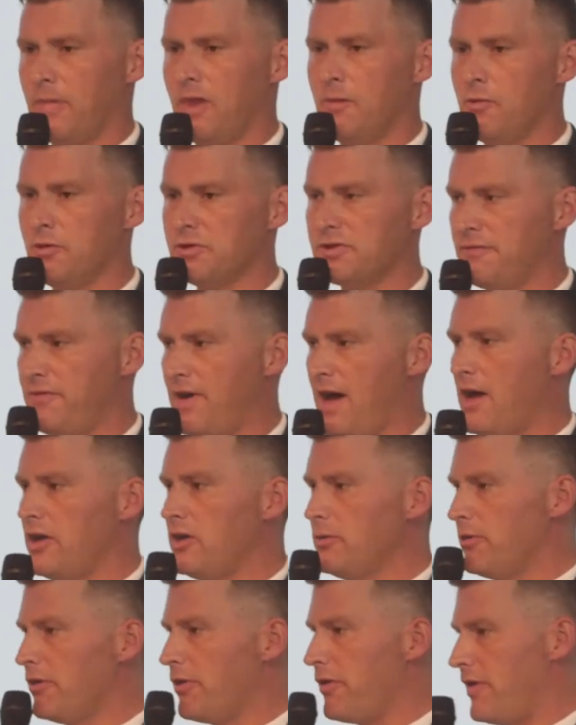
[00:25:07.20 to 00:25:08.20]
the most
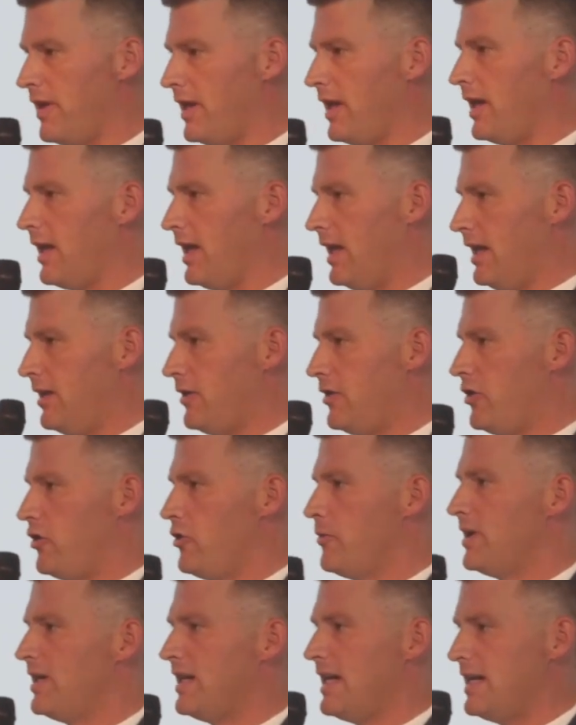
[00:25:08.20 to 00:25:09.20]
valuable thing in
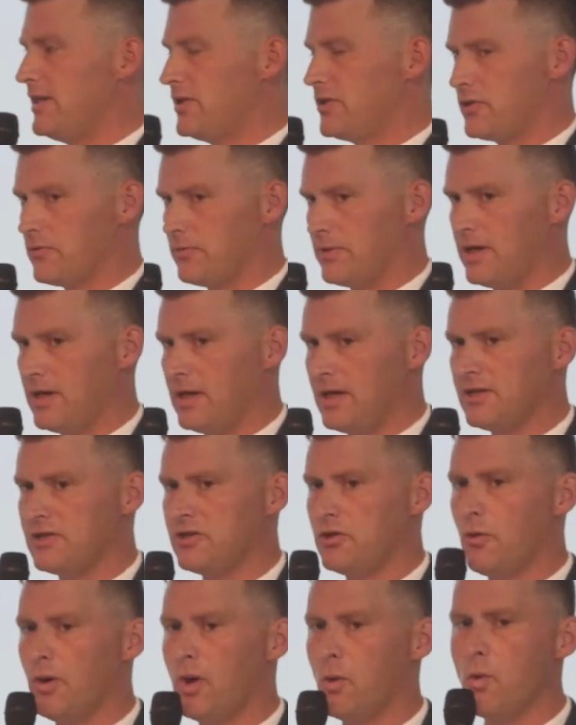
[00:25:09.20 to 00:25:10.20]
human history
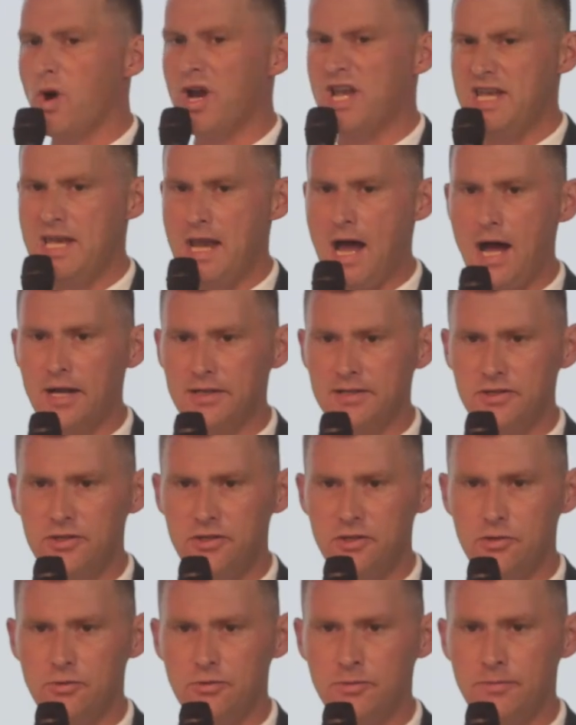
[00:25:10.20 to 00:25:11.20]
is knowing what not to
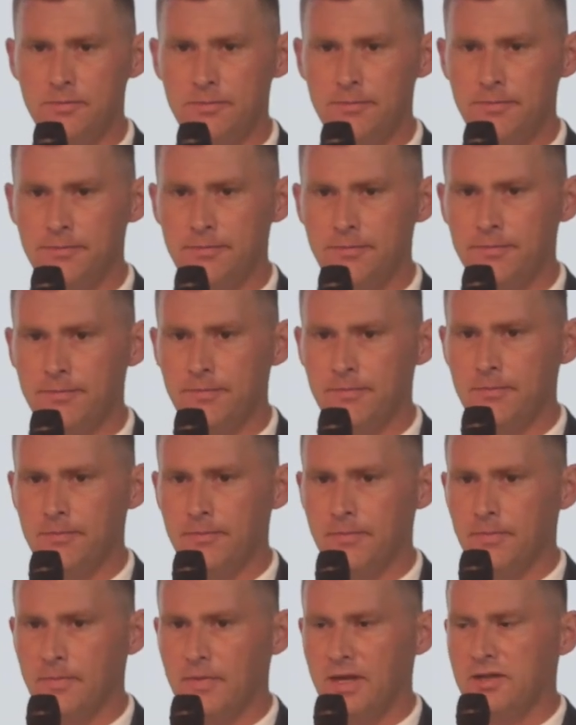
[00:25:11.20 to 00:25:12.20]
do.
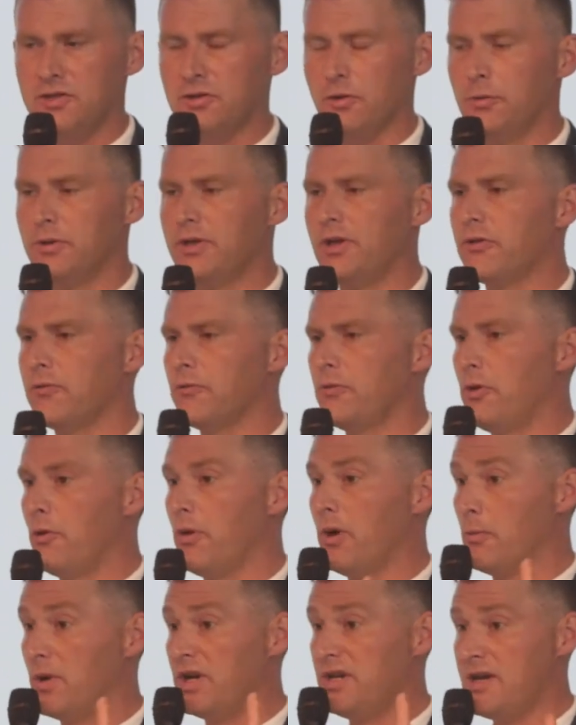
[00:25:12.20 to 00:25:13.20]
It's only through
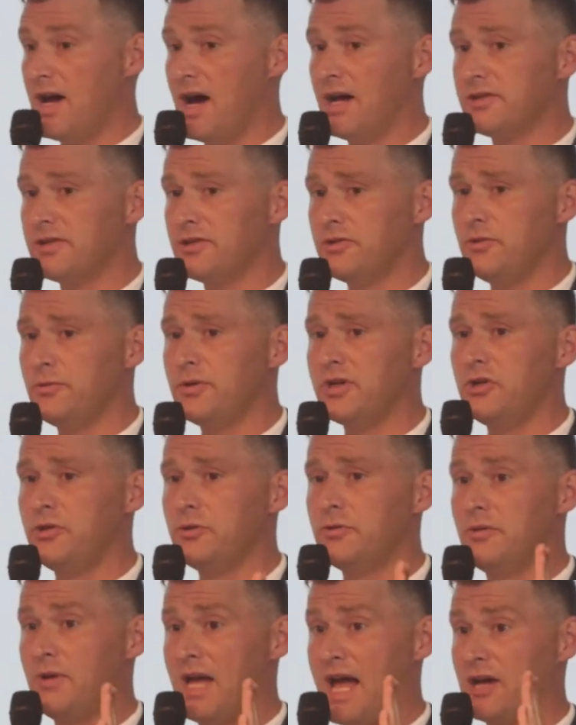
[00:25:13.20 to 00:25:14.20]
knowing what not to do can
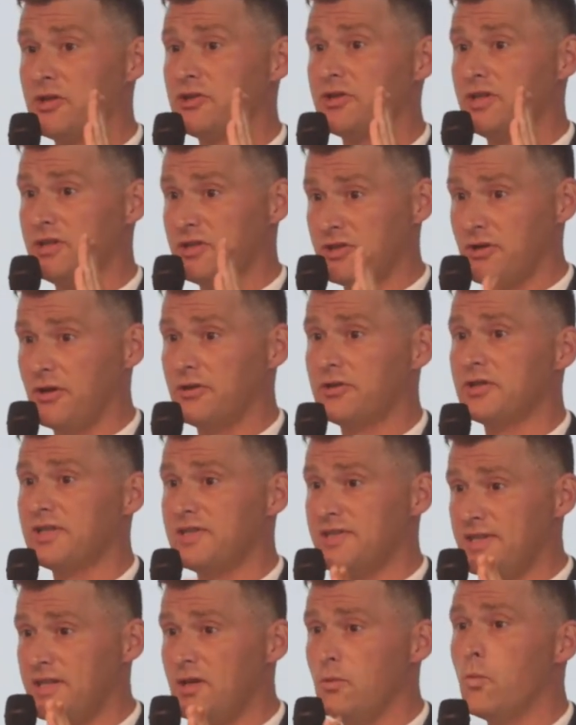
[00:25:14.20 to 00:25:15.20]
you actually start to
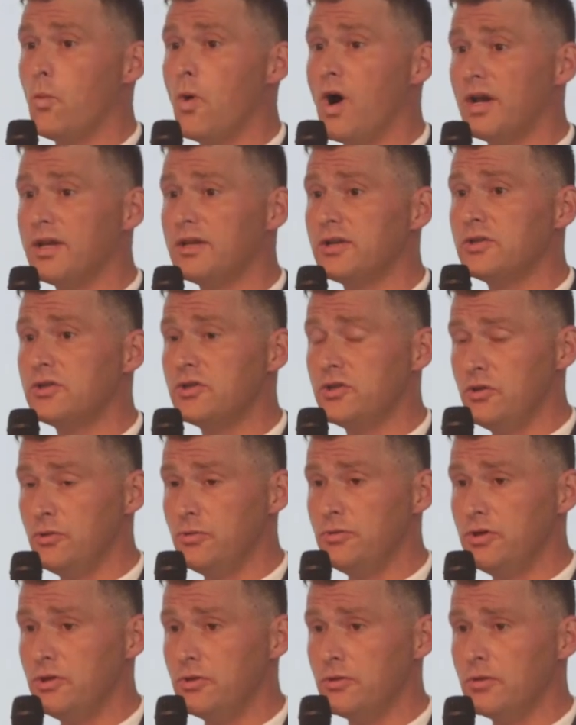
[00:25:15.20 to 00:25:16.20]
see what
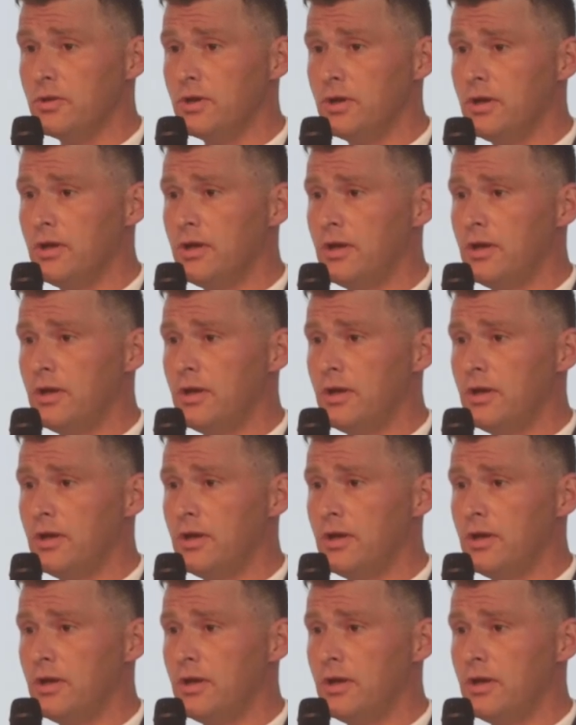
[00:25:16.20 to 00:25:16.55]
to do.